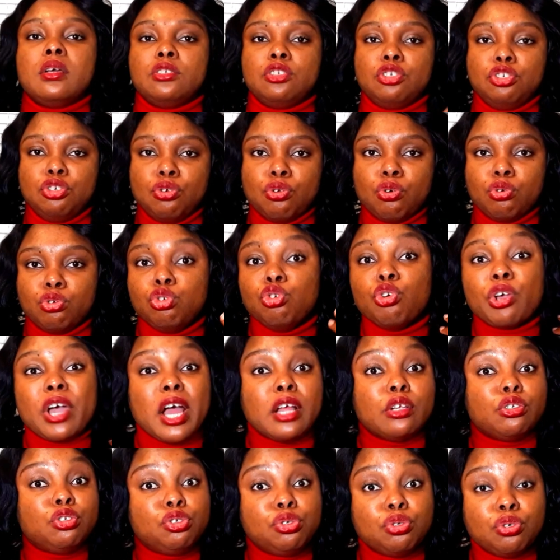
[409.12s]
you know you
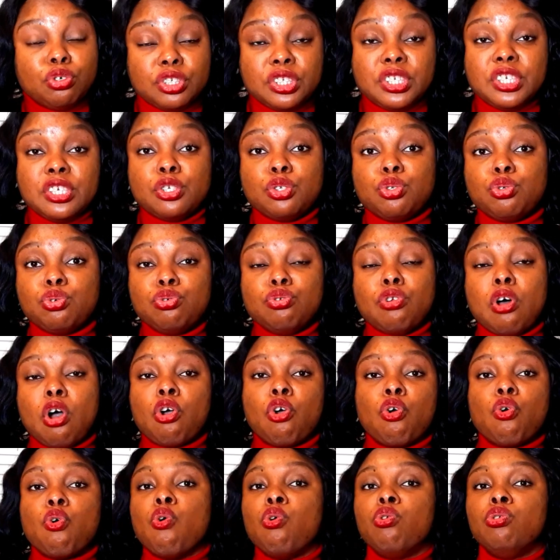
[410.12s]
can choose these two
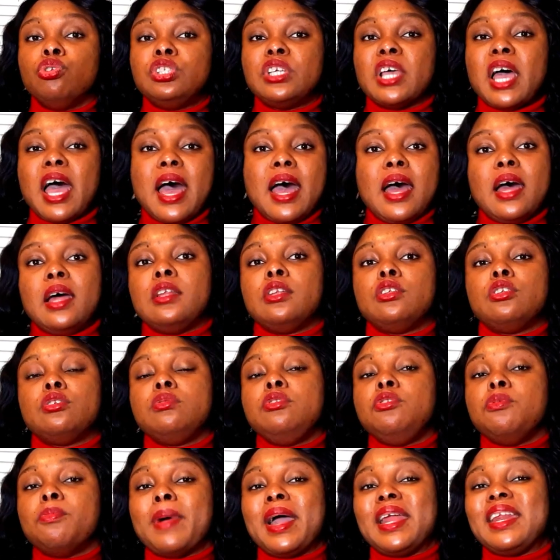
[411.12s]
NOC codes and
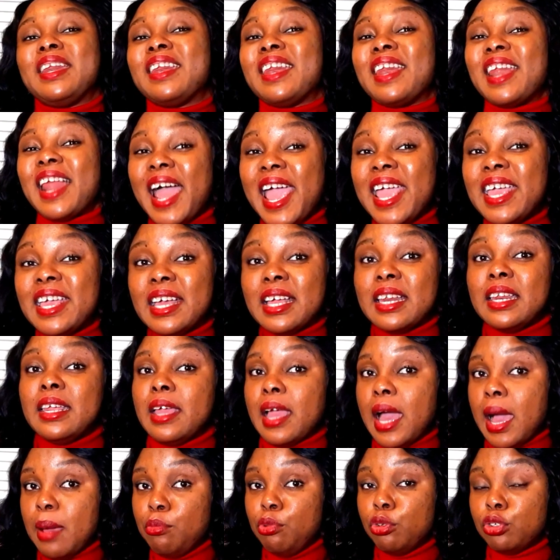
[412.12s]
you might
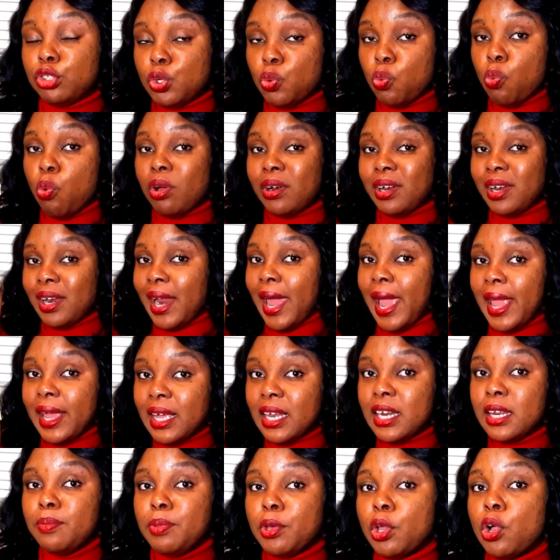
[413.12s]
likely i'm using the word
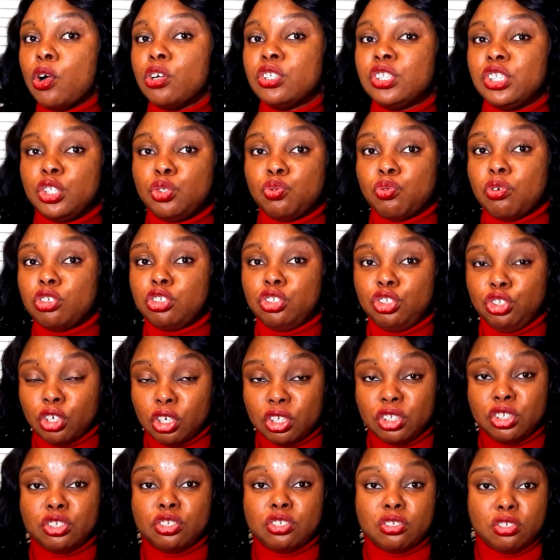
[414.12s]
likely because it was
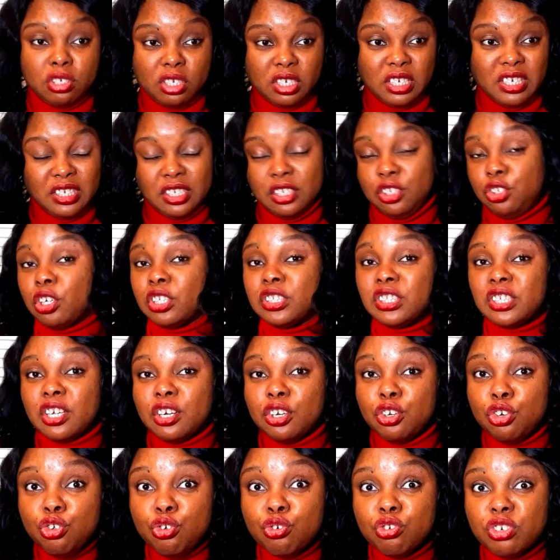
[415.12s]
just it's just a
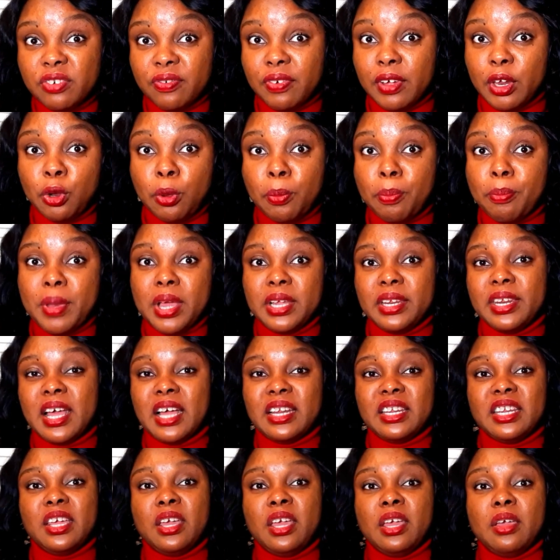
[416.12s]
new development
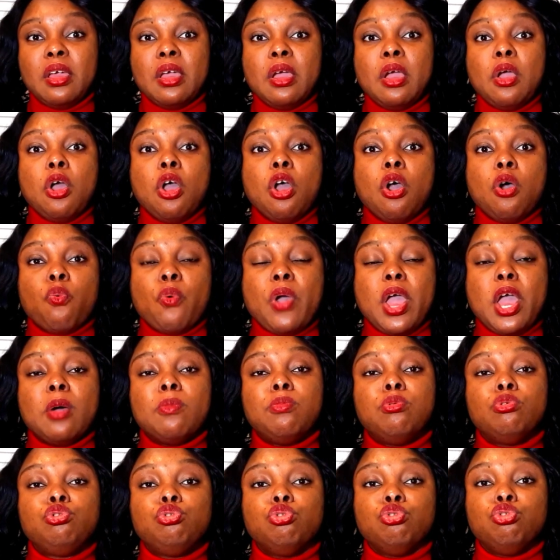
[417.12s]
that they were
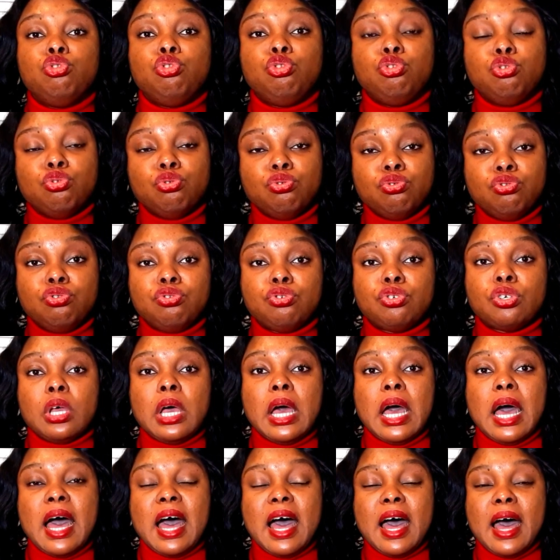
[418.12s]
able to choose
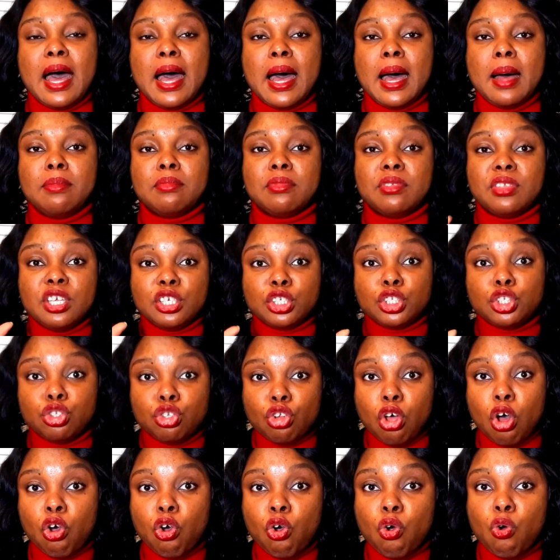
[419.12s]
uh, this
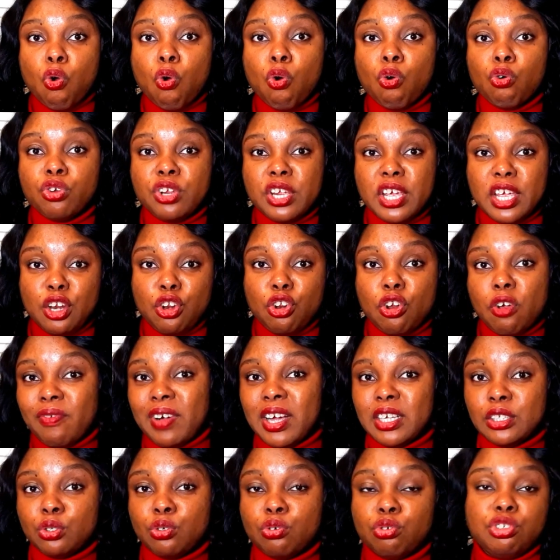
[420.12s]
NOC code in
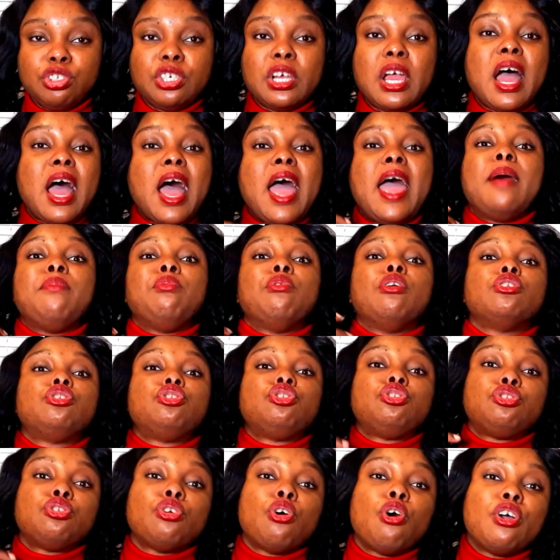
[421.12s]
nova scotia i am not
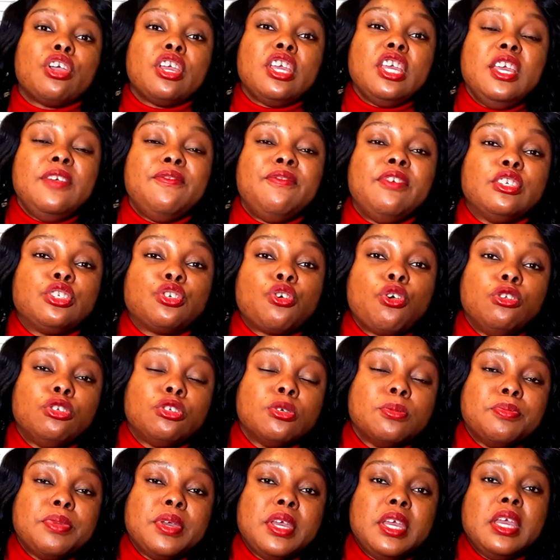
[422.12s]
sure if it's going
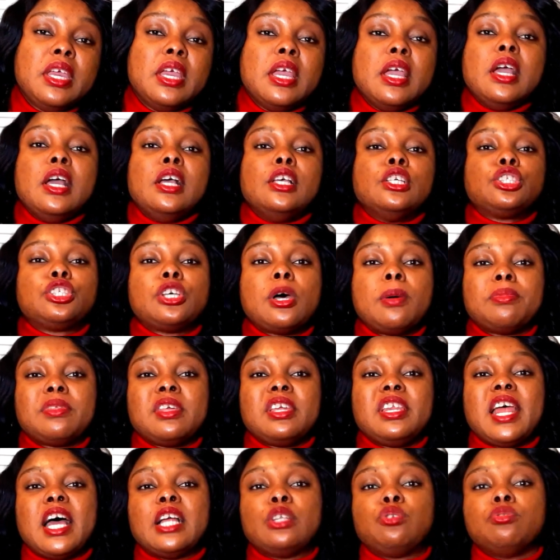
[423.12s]
to be
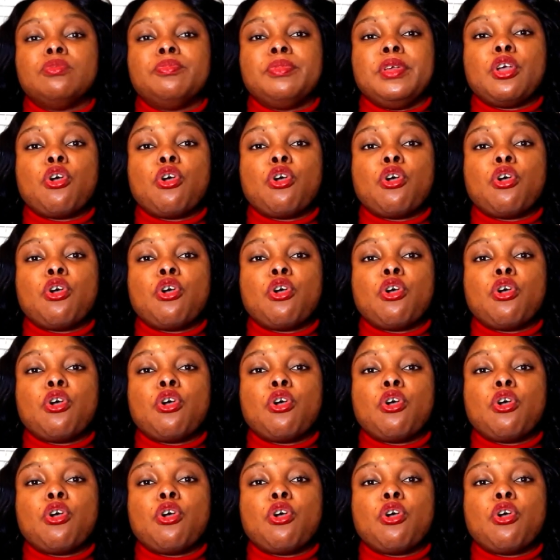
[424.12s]
something that will be